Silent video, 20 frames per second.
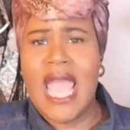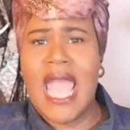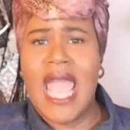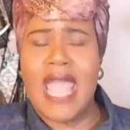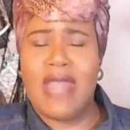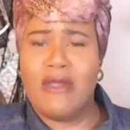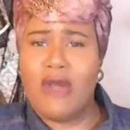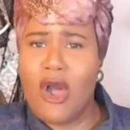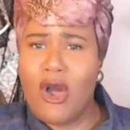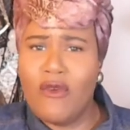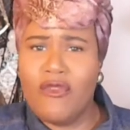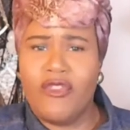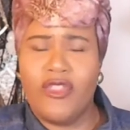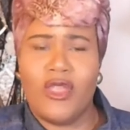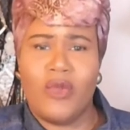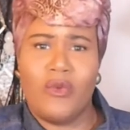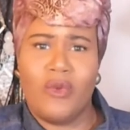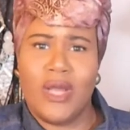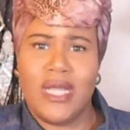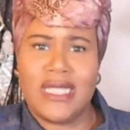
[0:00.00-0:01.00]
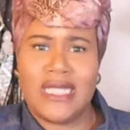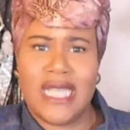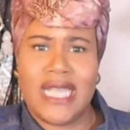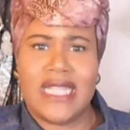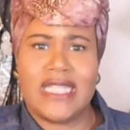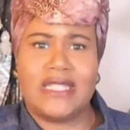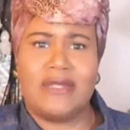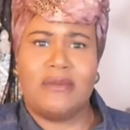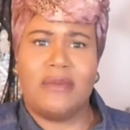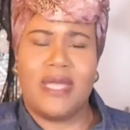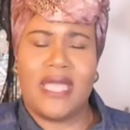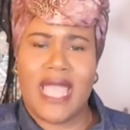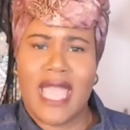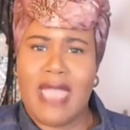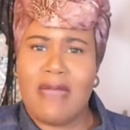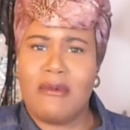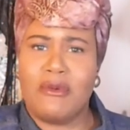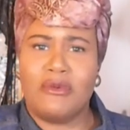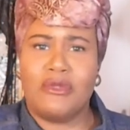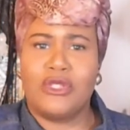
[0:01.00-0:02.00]
and hopefully one day to be
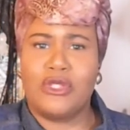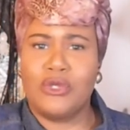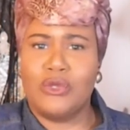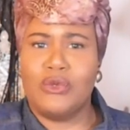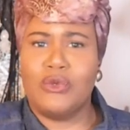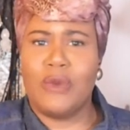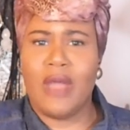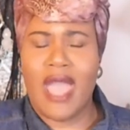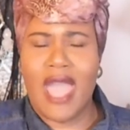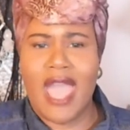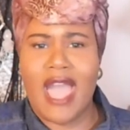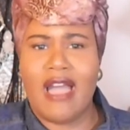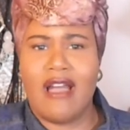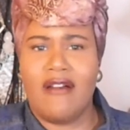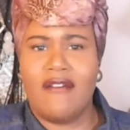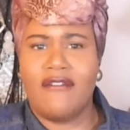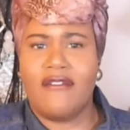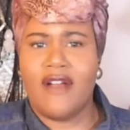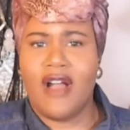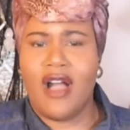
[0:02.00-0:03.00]
able to have